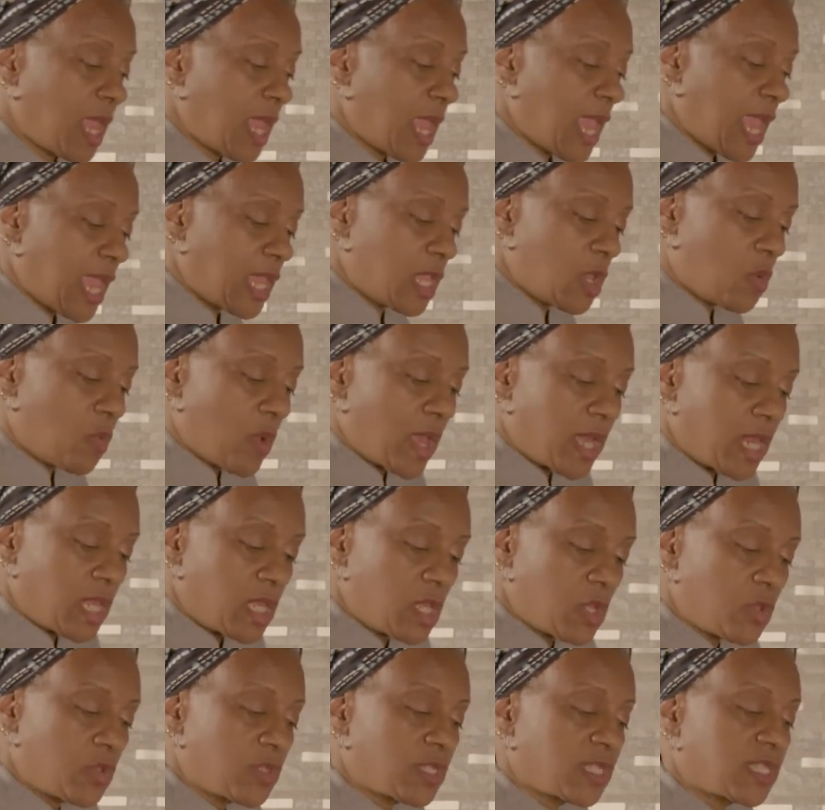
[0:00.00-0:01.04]
And you want to
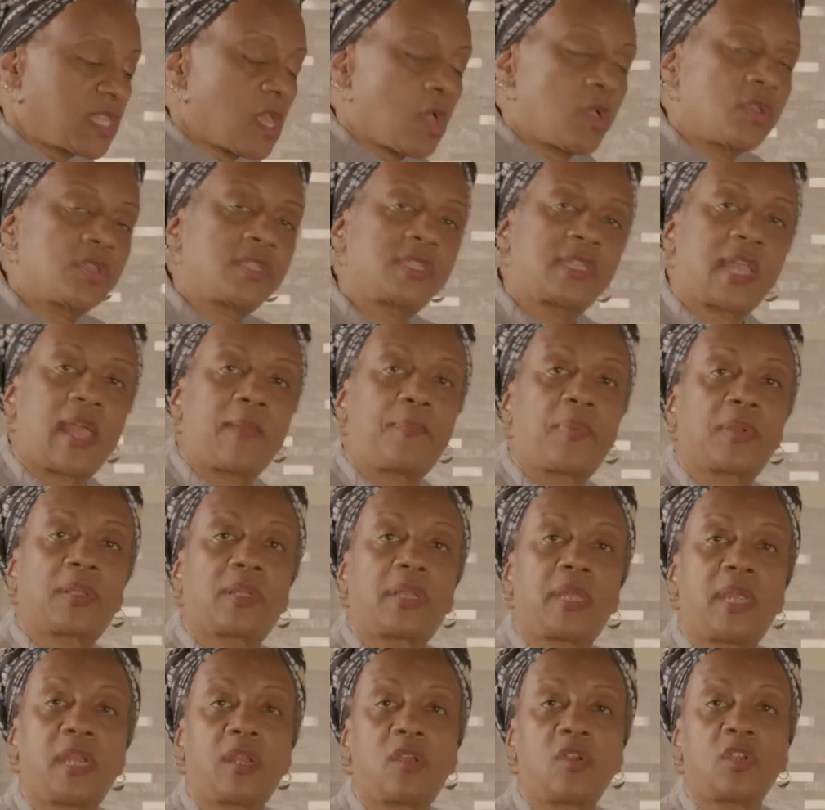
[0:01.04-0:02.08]
use those type of
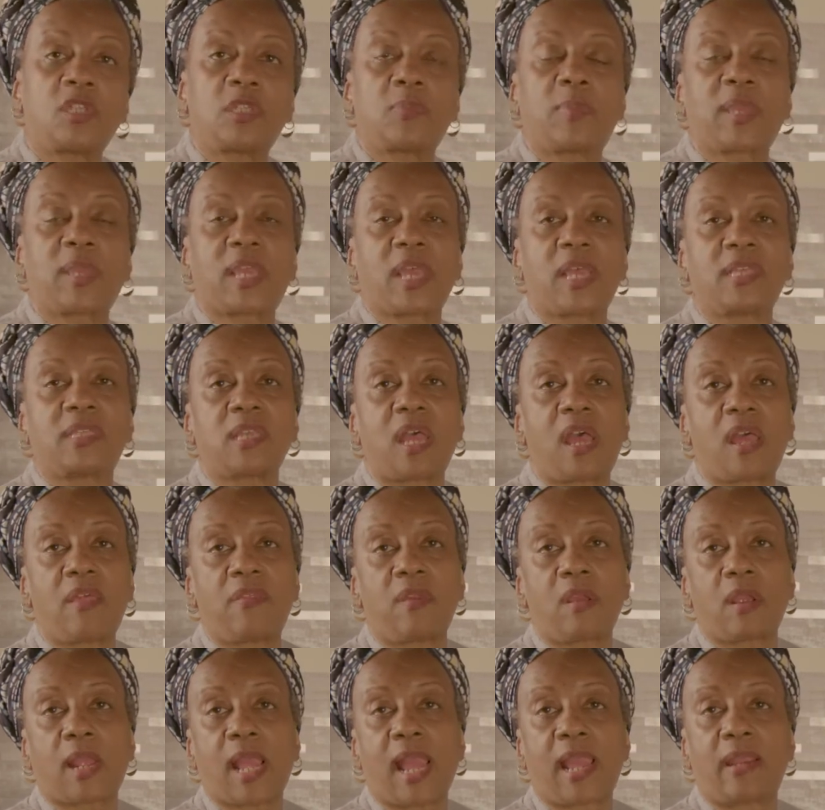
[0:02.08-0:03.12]
cleaners because
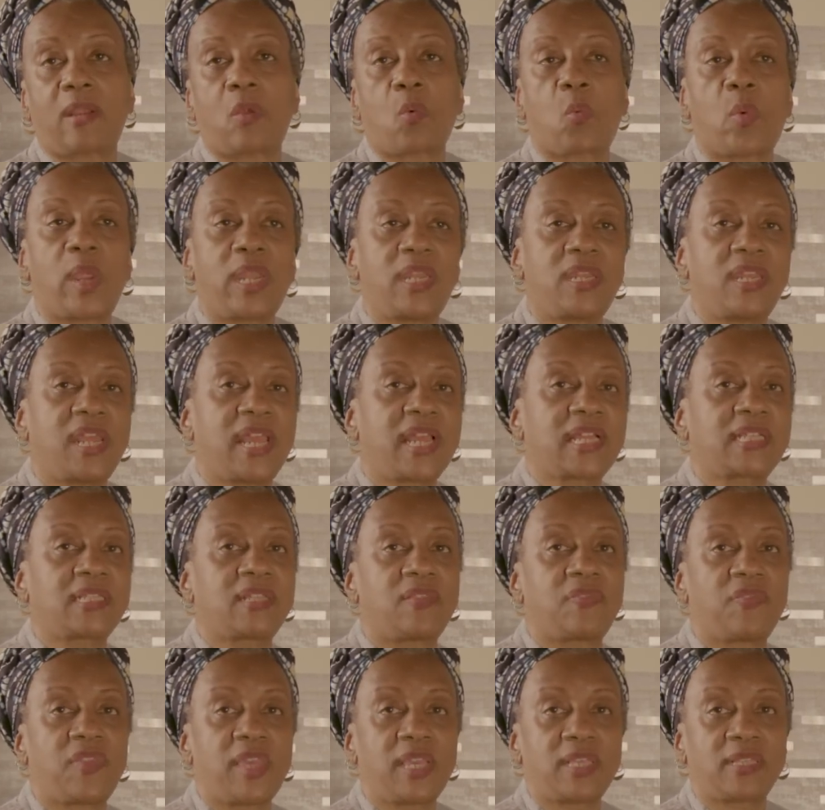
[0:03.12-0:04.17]
other kind of Windex
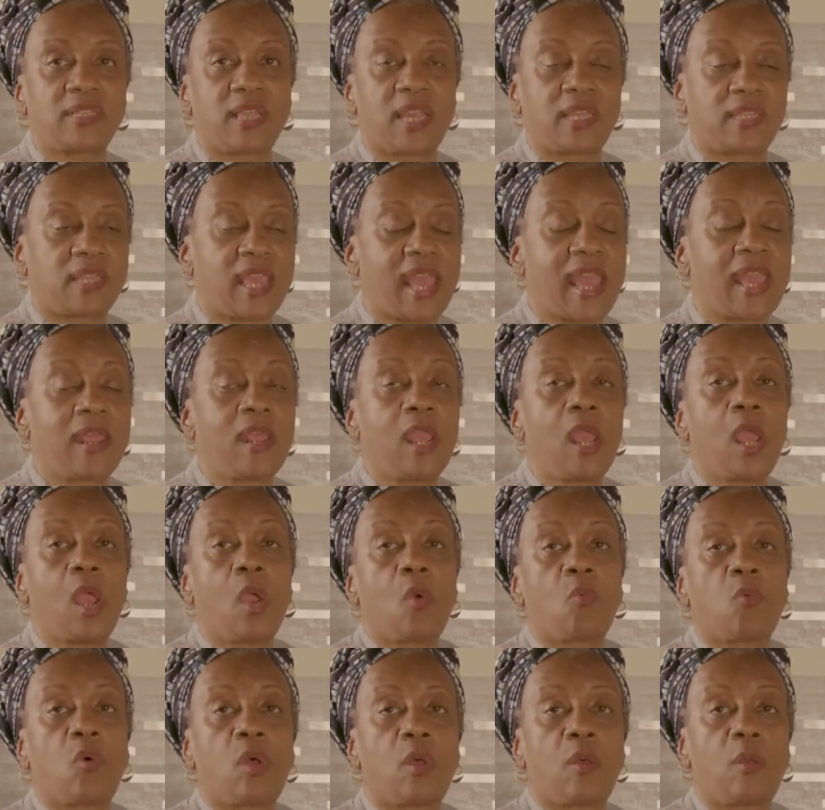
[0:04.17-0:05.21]
and things like that
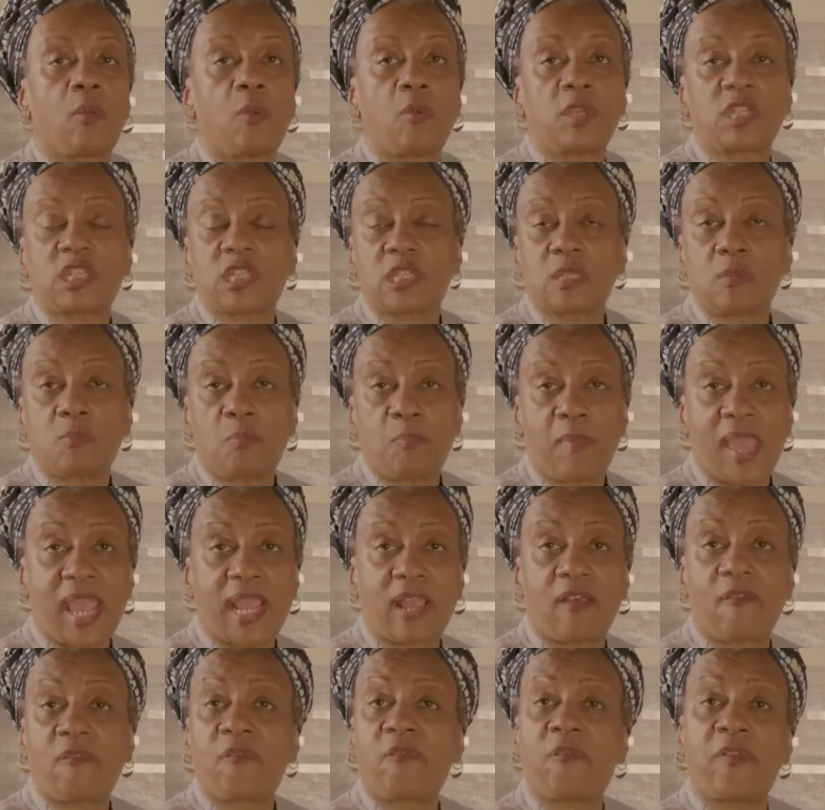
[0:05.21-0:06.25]
will make
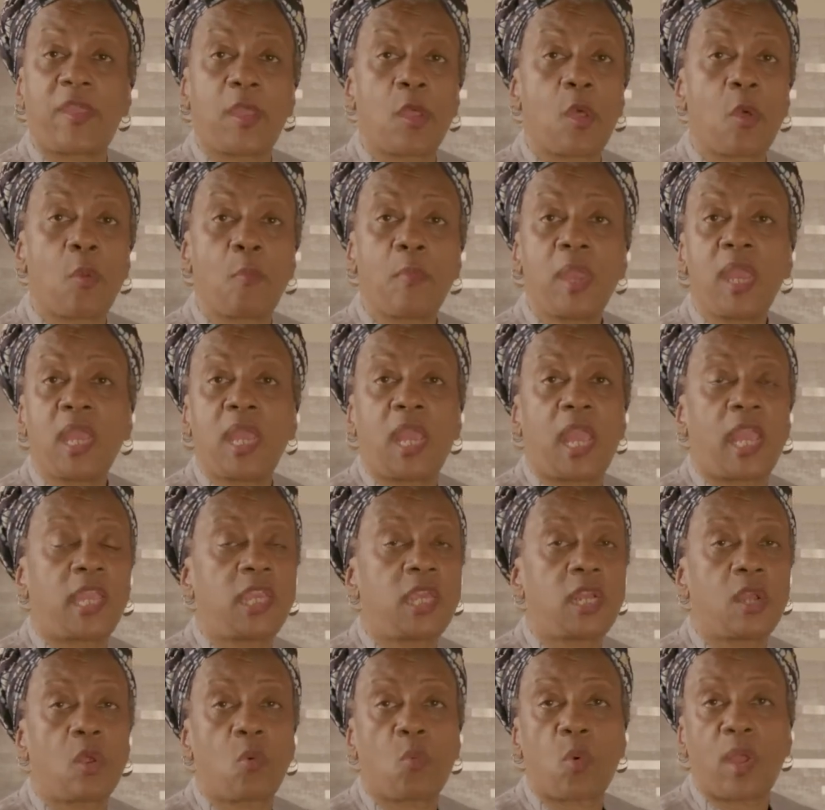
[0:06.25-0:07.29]
a film, and
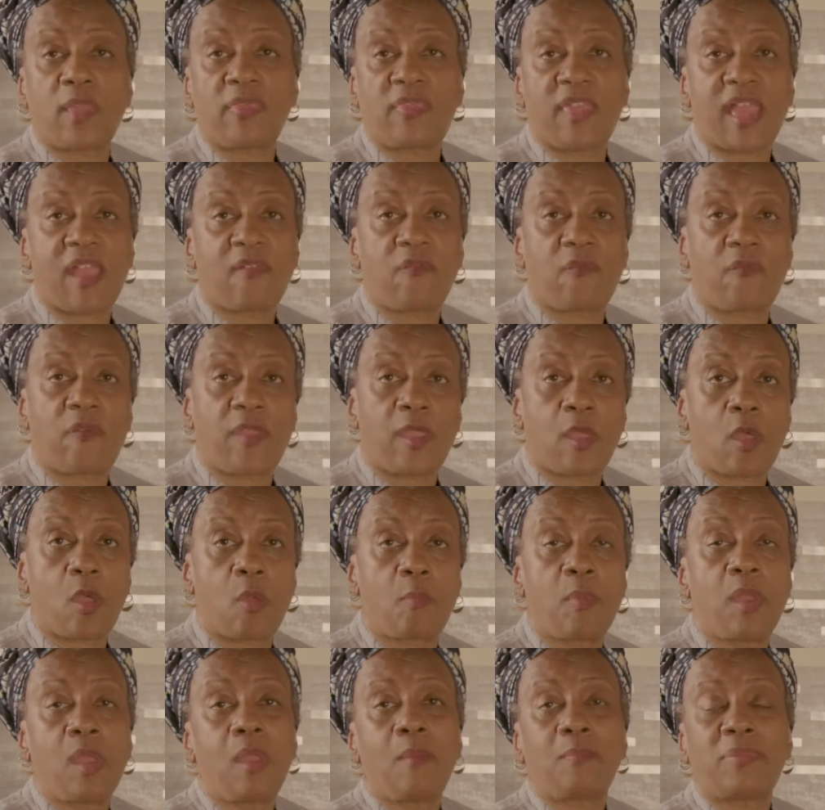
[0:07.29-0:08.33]
you don't want that film.
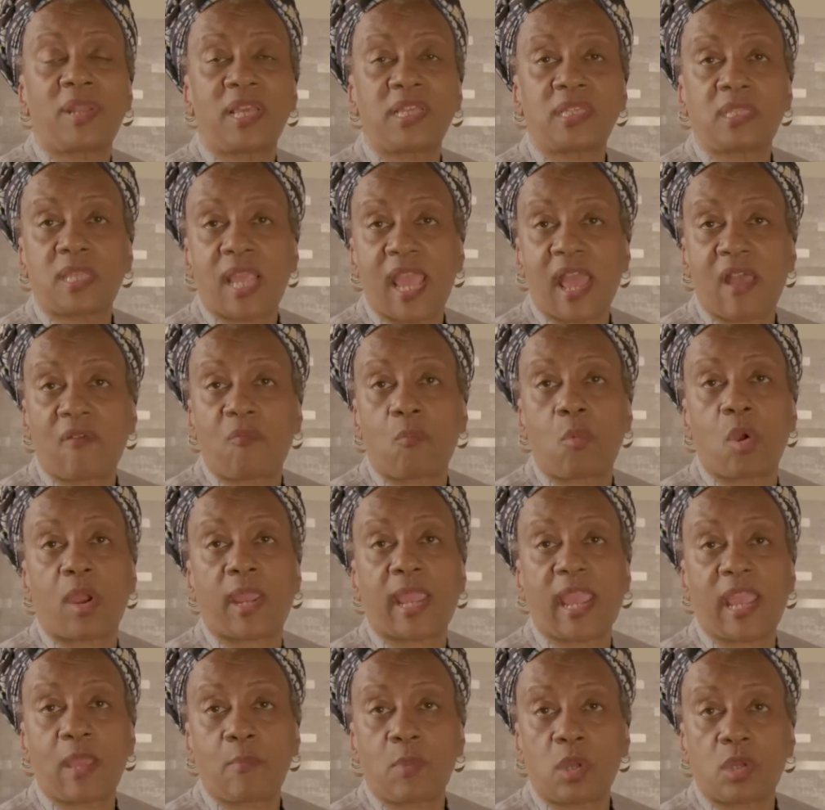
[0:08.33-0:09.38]
Plus they have more
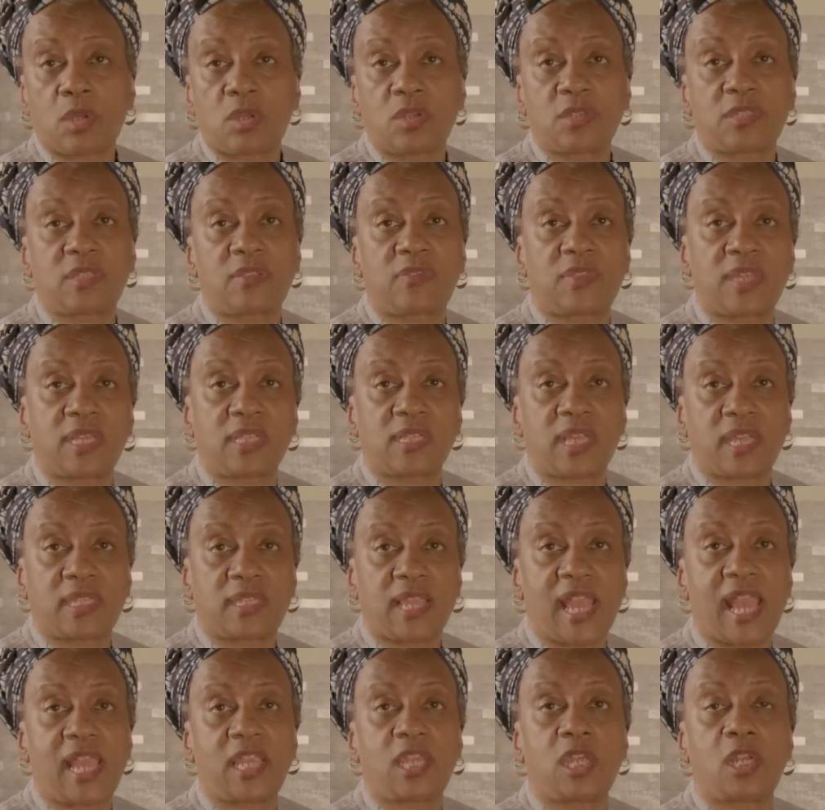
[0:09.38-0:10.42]
chemicals and things like
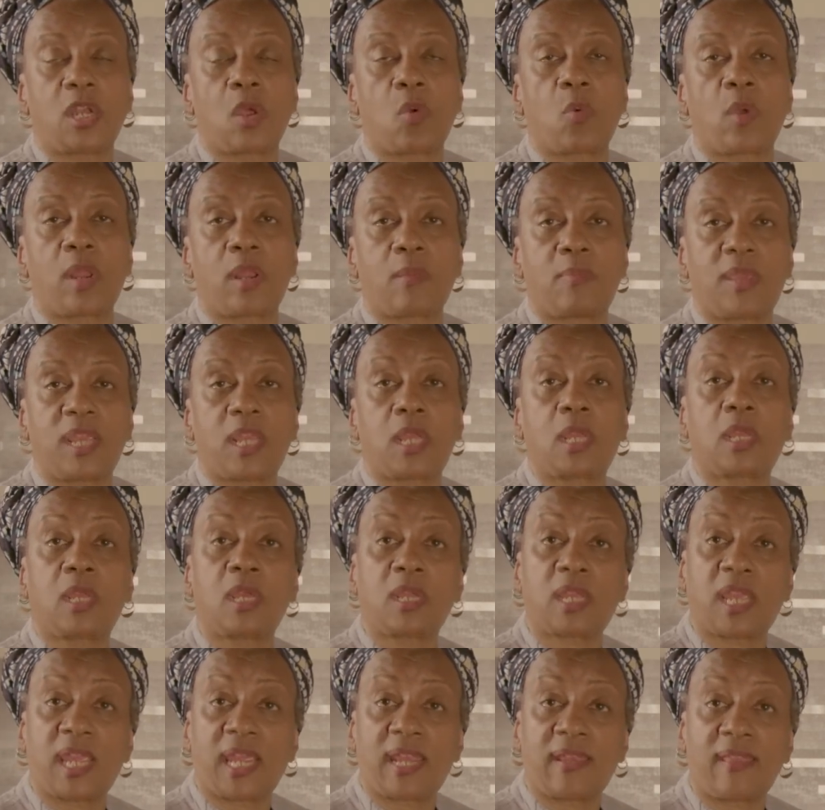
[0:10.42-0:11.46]
that. You don't want to be
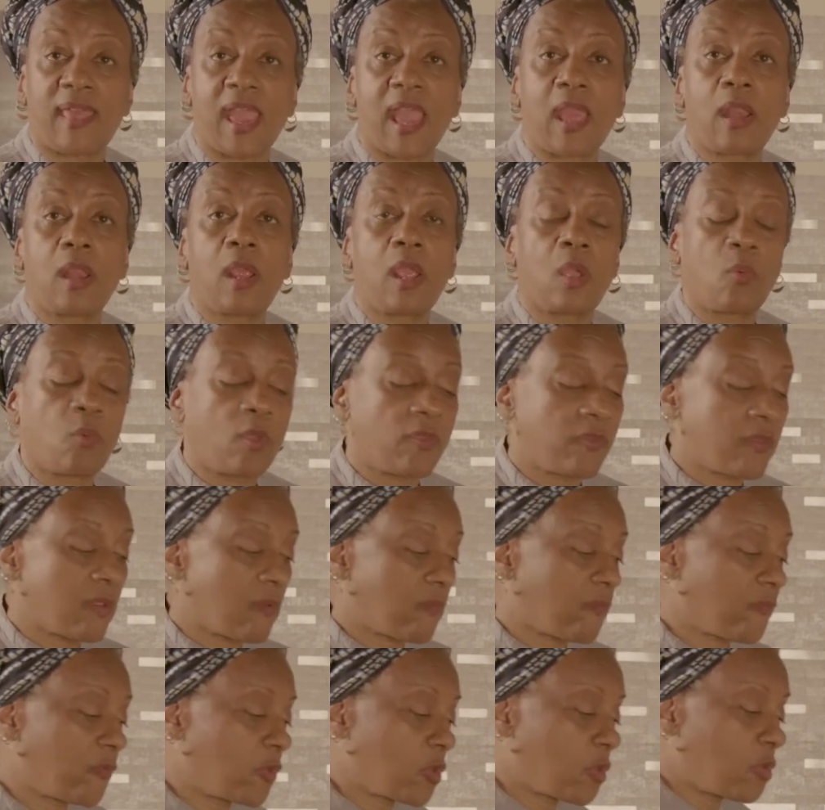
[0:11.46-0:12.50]
cooking that with your
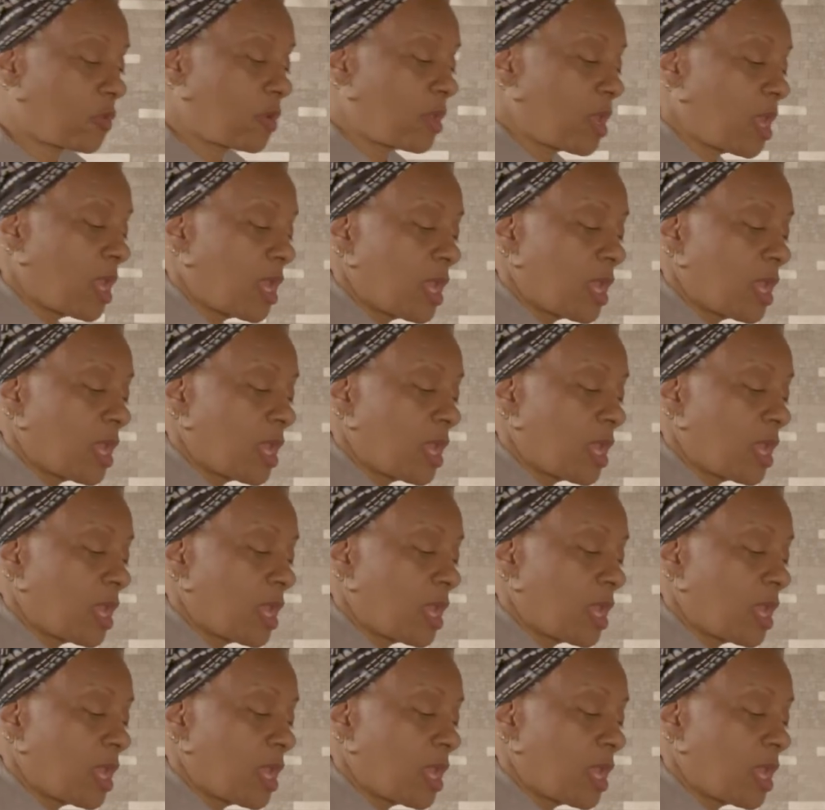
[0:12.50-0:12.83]
food.